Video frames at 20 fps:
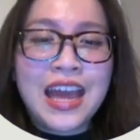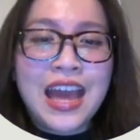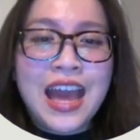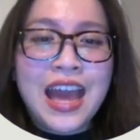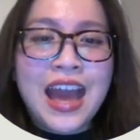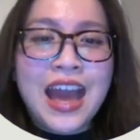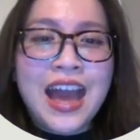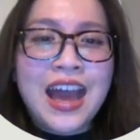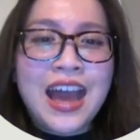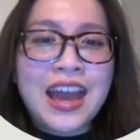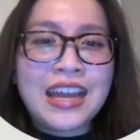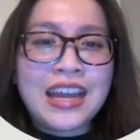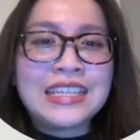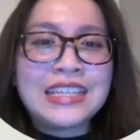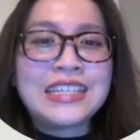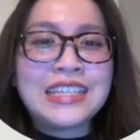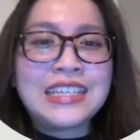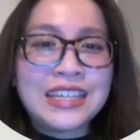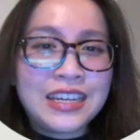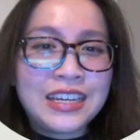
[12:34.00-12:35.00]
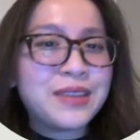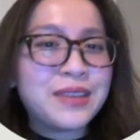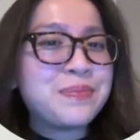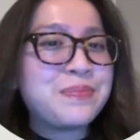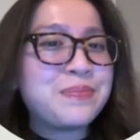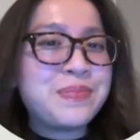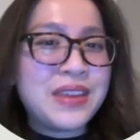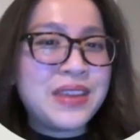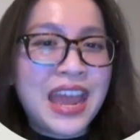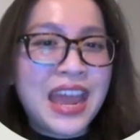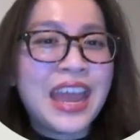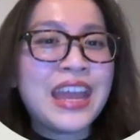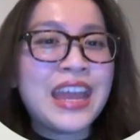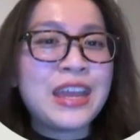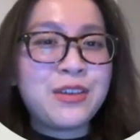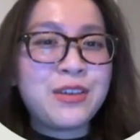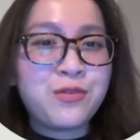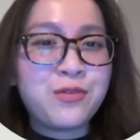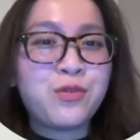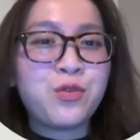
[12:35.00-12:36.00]
I did
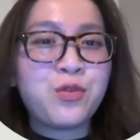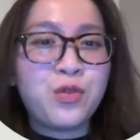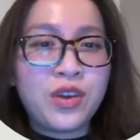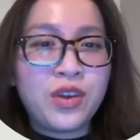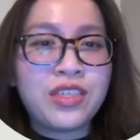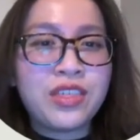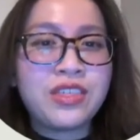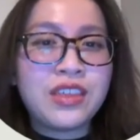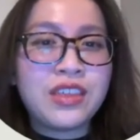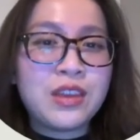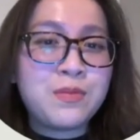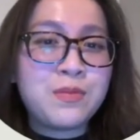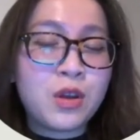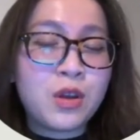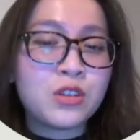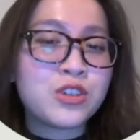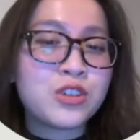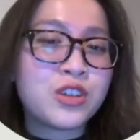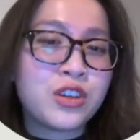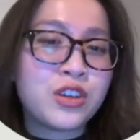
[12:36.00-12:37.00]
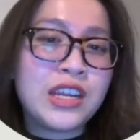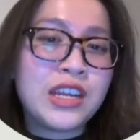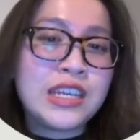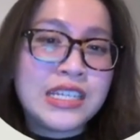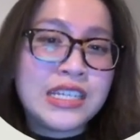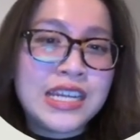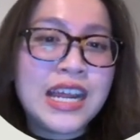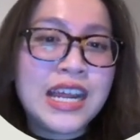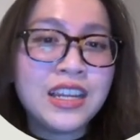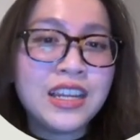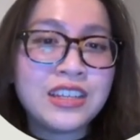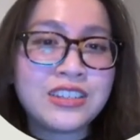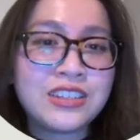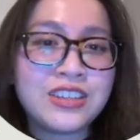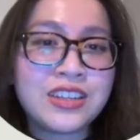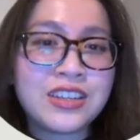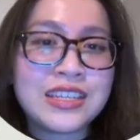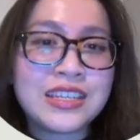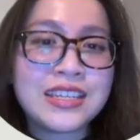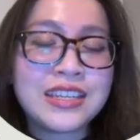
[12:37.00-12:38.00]
behave with emotional
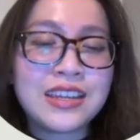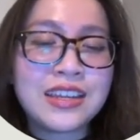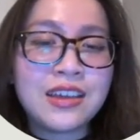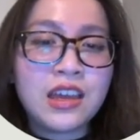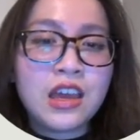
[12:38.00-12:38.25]
intelligence,